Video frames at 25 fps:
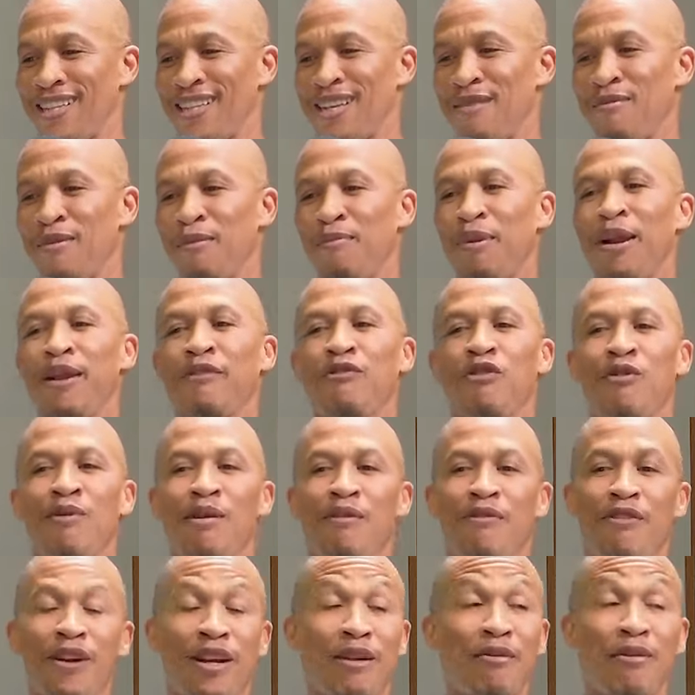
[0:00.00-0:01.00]
I mean played for
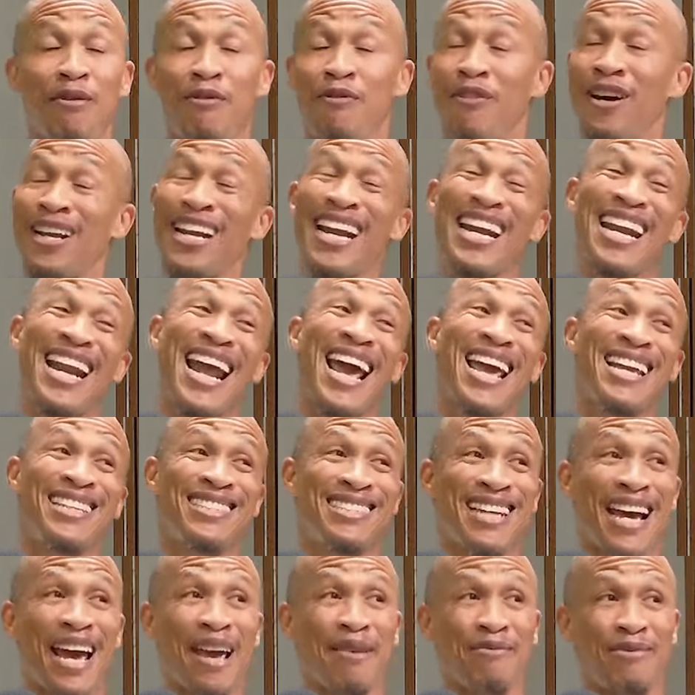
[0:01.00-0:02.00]
Bafana Bafana nine
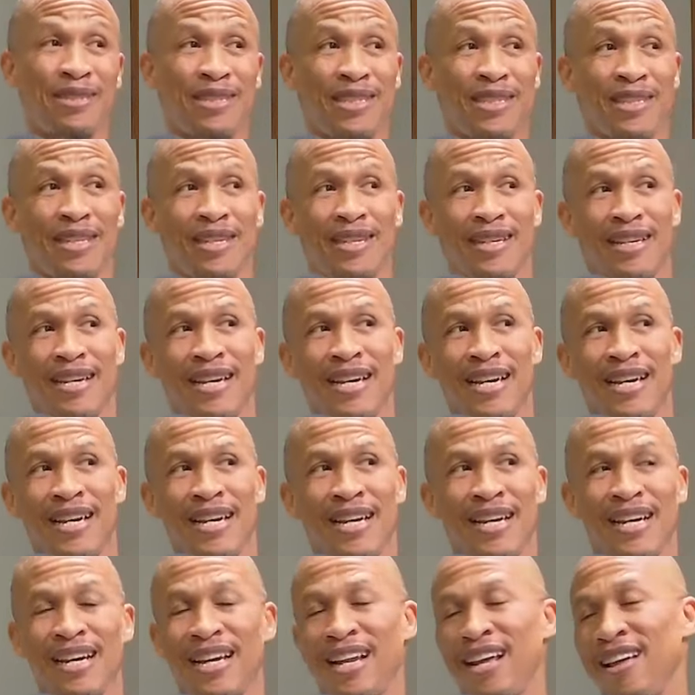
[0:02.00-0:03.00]
times, yep.
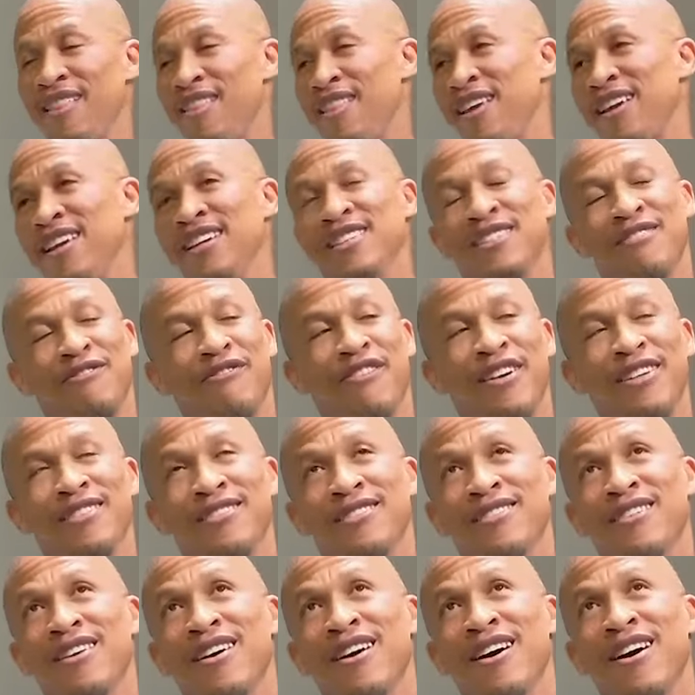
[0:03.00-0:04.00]
and I think his
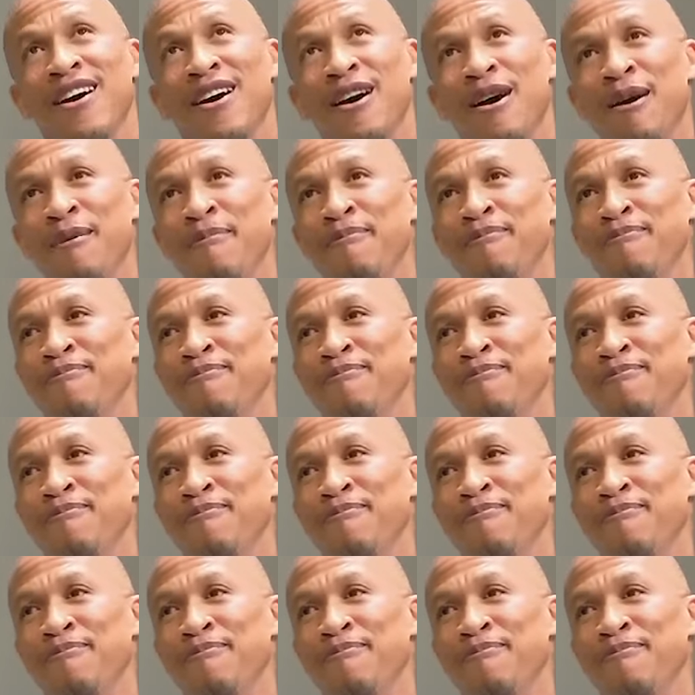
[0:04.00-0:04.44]
first um,